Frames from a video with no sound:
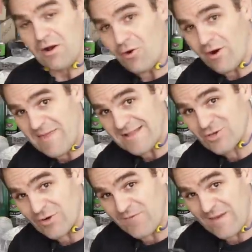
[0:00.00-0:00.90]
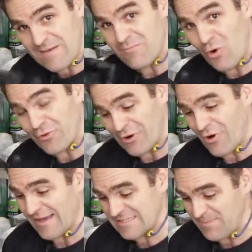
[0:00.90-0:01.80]
All right, that took a fair bit more than
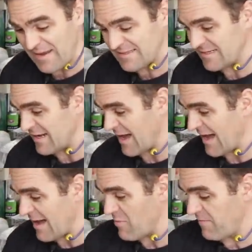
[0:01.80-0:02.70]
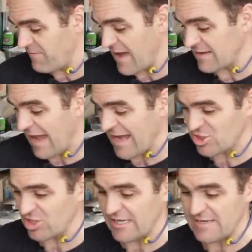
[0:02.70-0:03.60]
I expected. I found
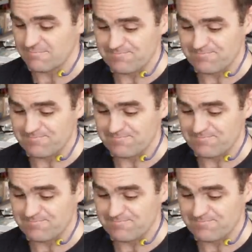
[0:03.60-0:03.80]
actually